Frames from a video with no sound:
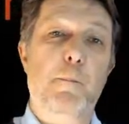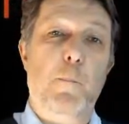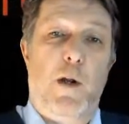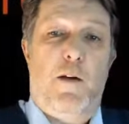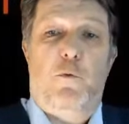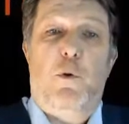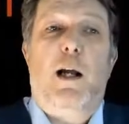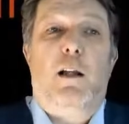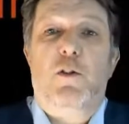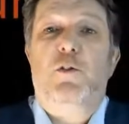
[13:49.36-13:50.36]
we have
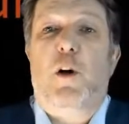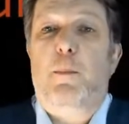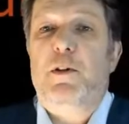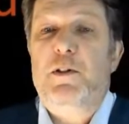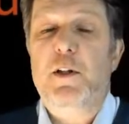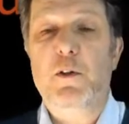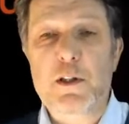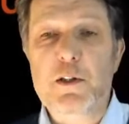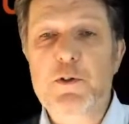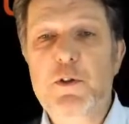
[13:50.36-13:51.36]
regular shopping still
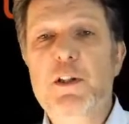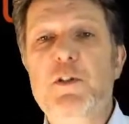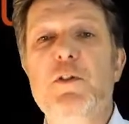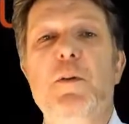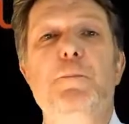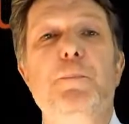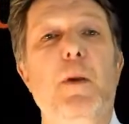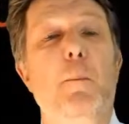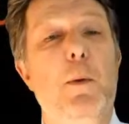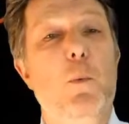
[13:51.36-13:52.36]
in the streets.
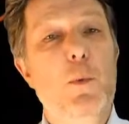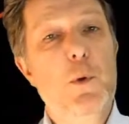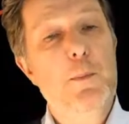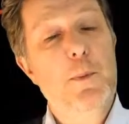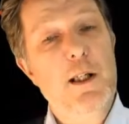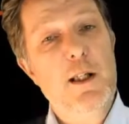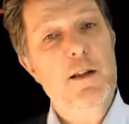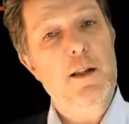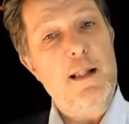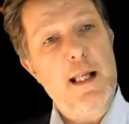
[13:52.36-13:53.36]
But what would be
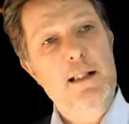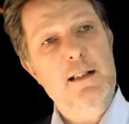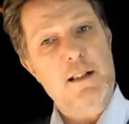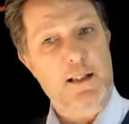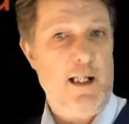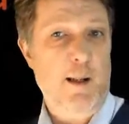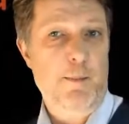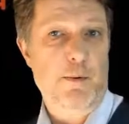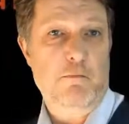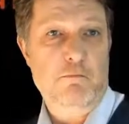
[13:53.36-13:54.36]
the next step
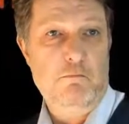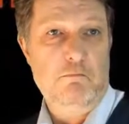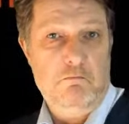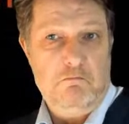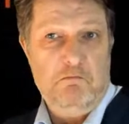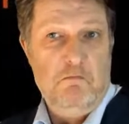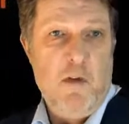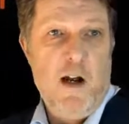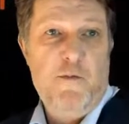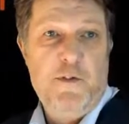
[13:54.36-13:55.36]

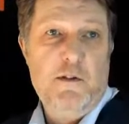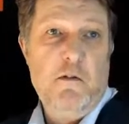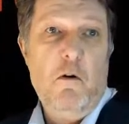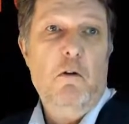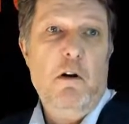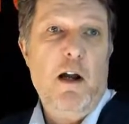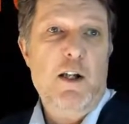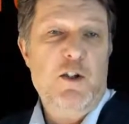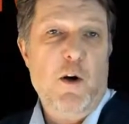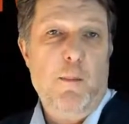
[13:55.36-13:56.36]
after
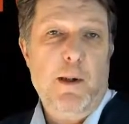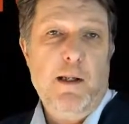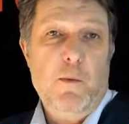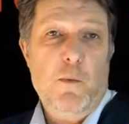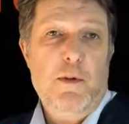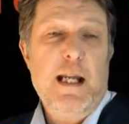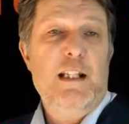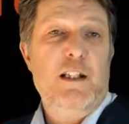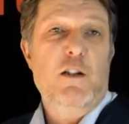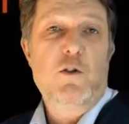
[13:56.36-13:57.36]
online shopping,
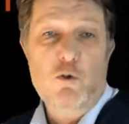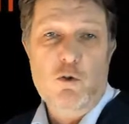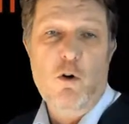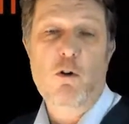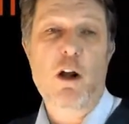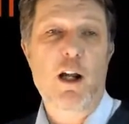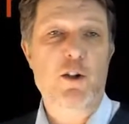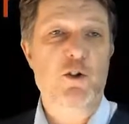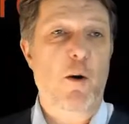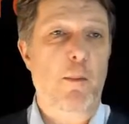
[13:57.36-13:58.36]
next to online
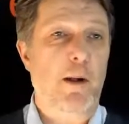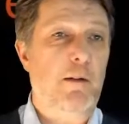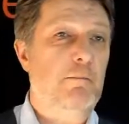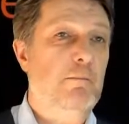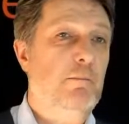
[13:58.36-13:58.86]
shopping?